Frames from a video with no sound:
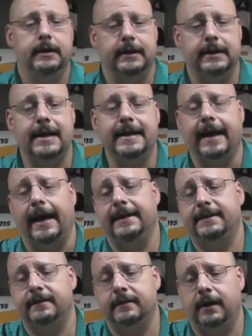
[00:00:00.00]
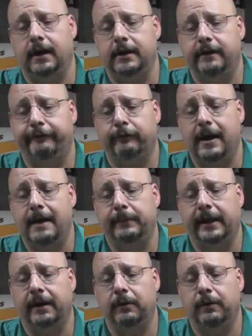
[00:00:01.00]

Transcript: In any case, enough rambling.